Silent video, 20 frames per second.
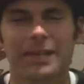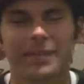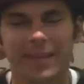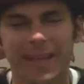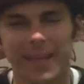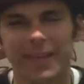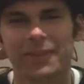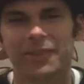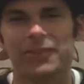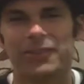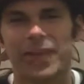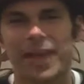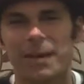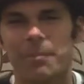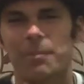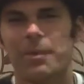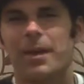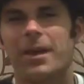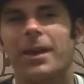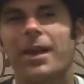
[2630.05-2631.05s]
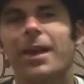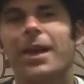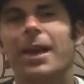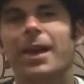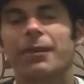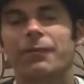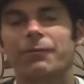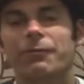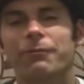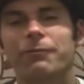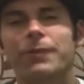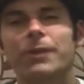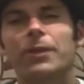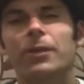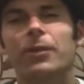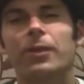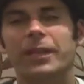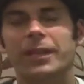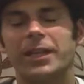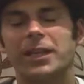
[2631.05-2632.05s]
take a step and
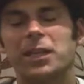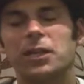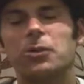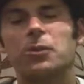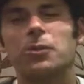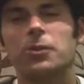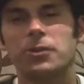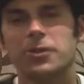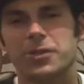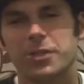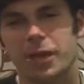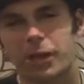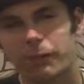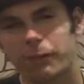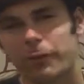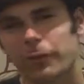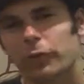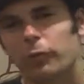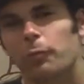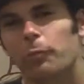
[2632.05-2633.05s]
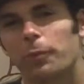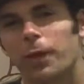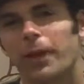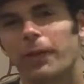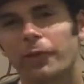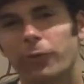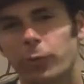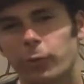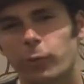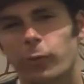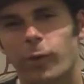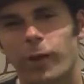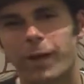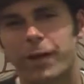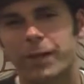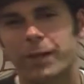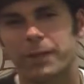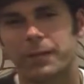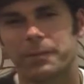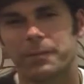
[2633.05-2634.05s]
feel and hear yourself express your
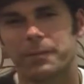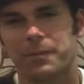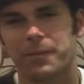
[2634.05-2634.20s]
writing.